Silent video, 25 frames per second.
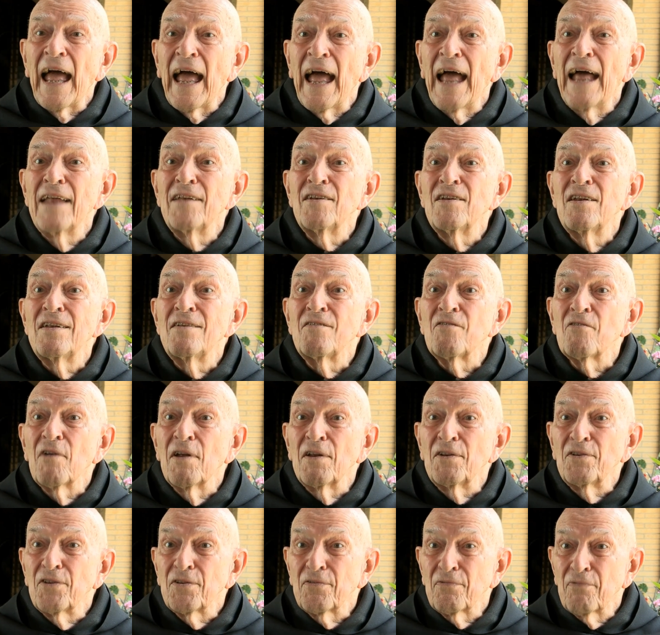and
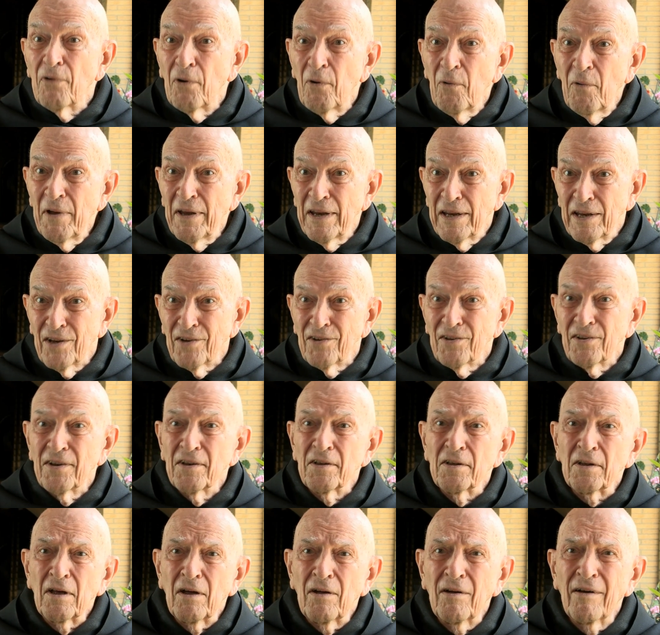transferring it to
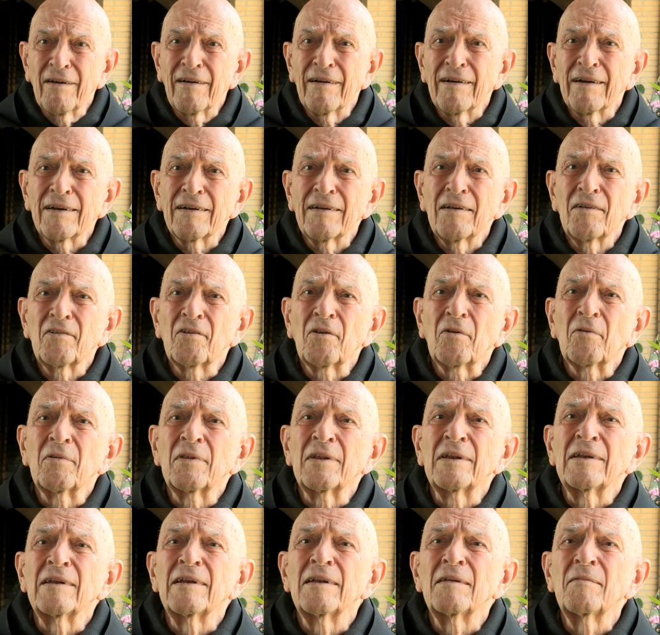the heart so
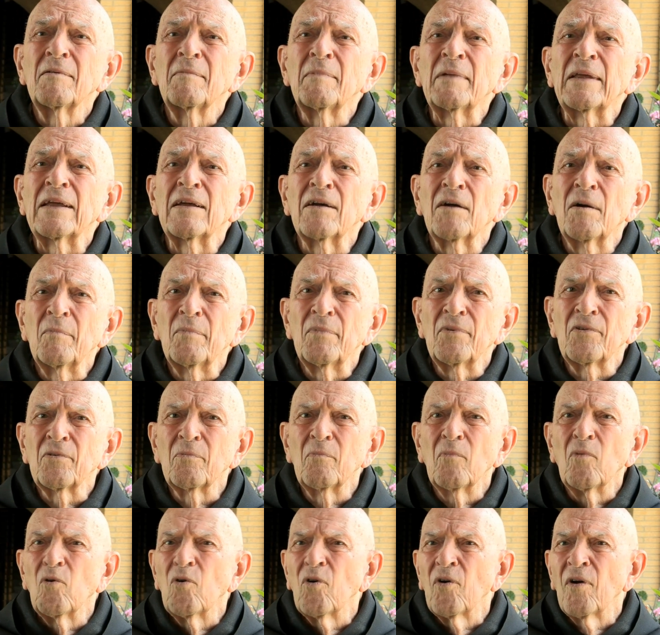that it becomes
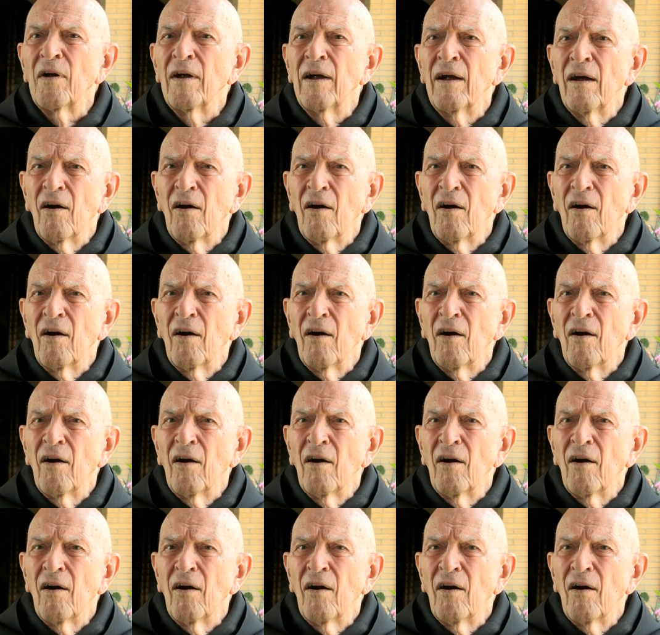more